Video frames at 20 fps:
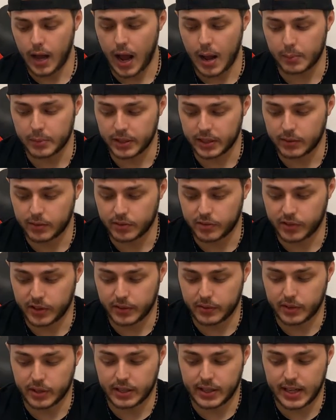I'm gonna give the
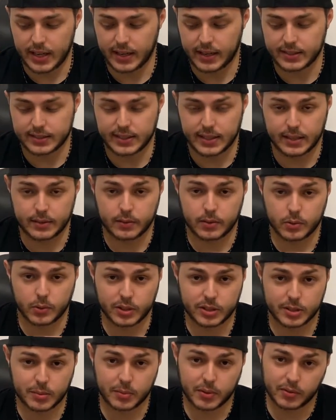flavor a 9 out of 10. The
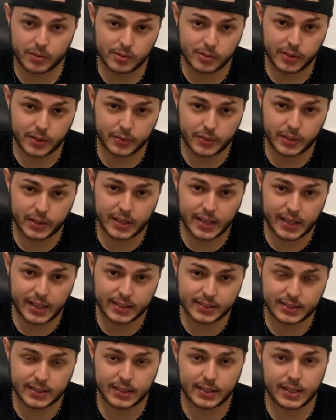reason I'm giving the flavor a 9
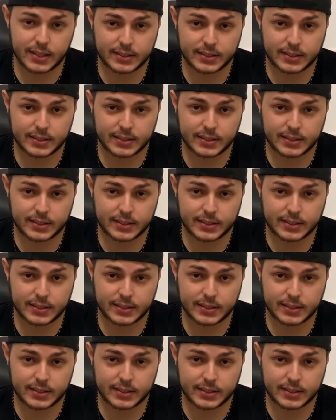out of 10,